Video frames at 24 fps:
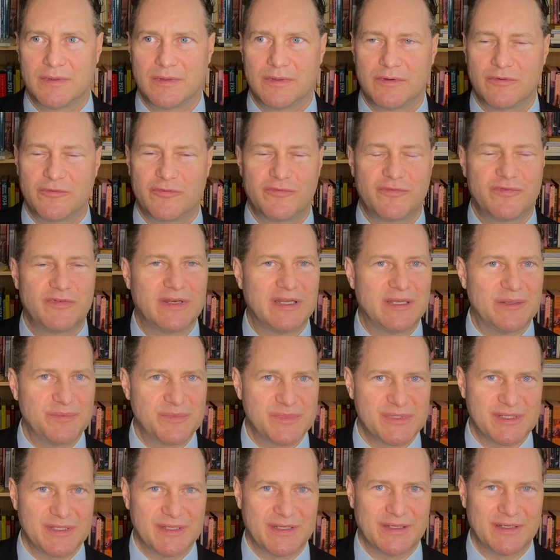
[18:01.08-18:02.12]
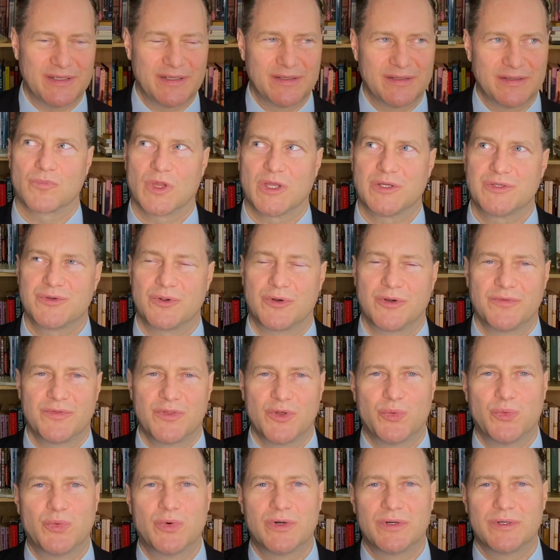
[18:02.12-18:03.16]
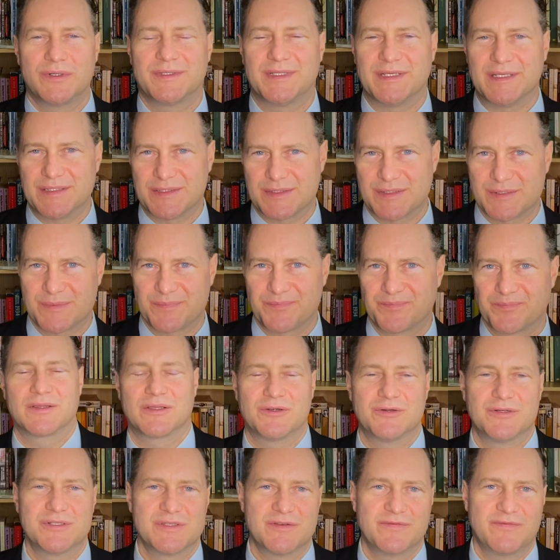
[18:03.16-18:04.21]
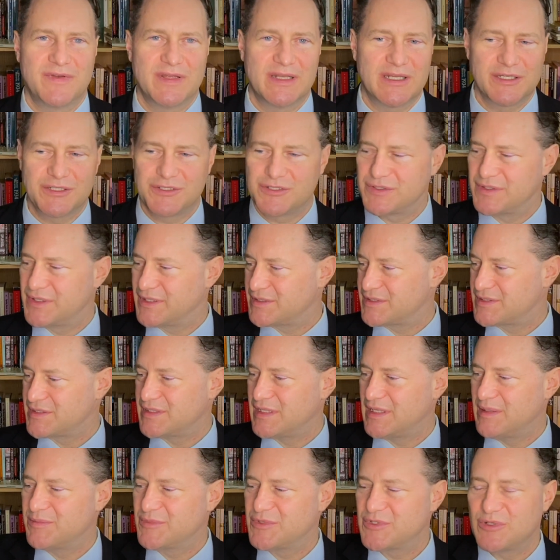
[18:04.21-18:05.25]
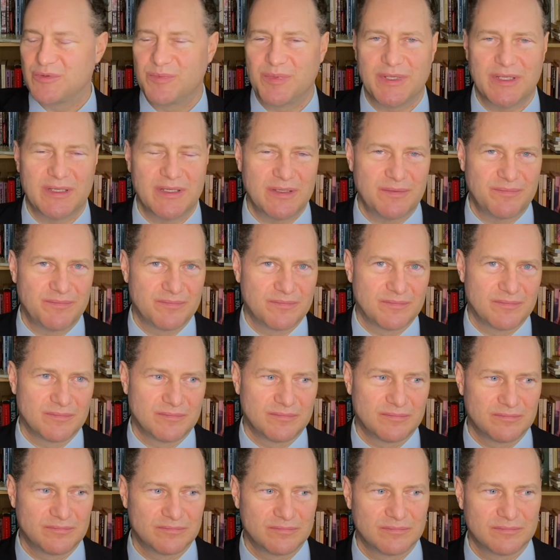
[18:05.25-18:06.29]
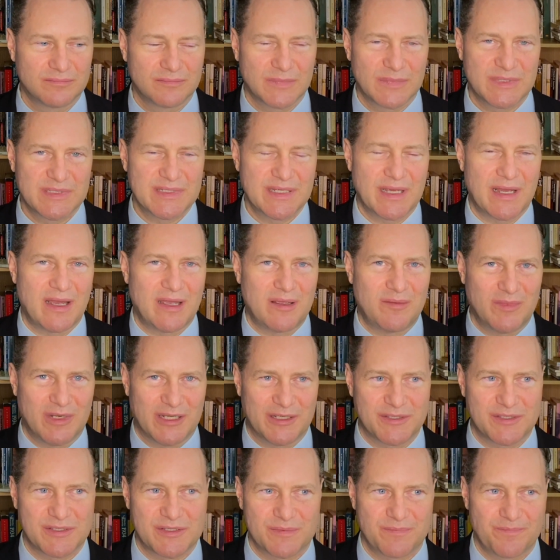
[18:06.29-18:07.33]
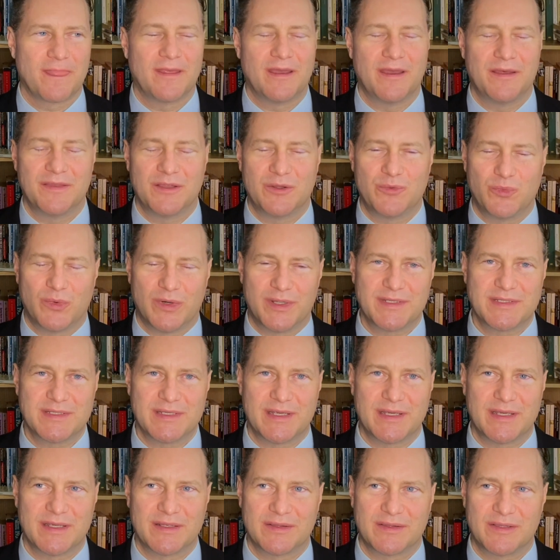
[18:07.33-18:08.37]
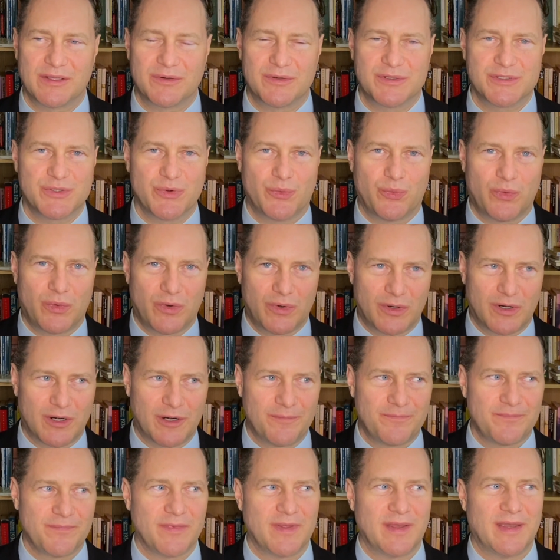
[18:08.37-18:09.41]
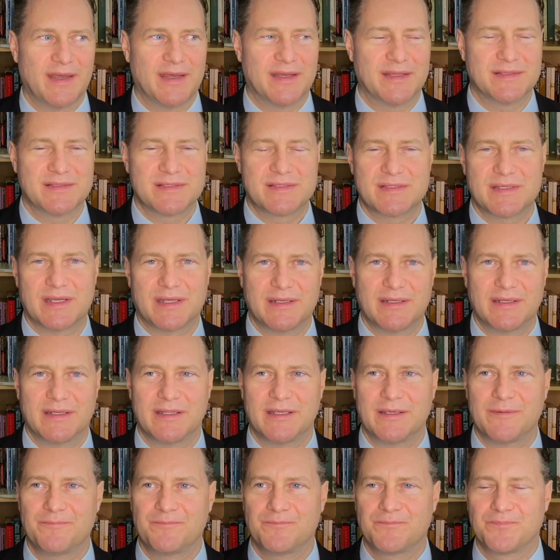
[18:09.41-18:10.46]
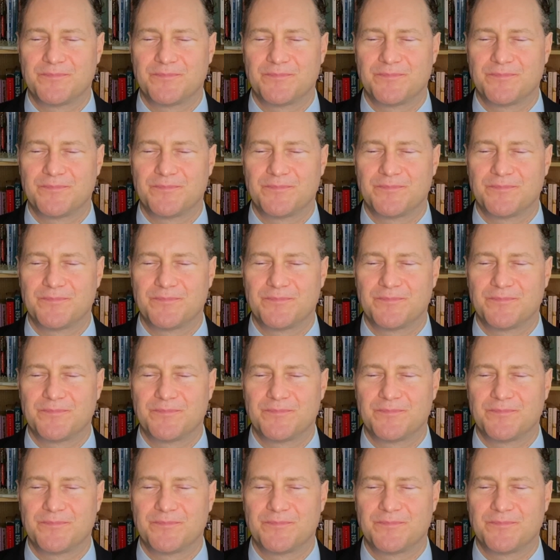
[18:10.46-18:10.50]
flimsy sort of the world is. There is a village that seems to be timeless, and then one day there is a war, and suddenly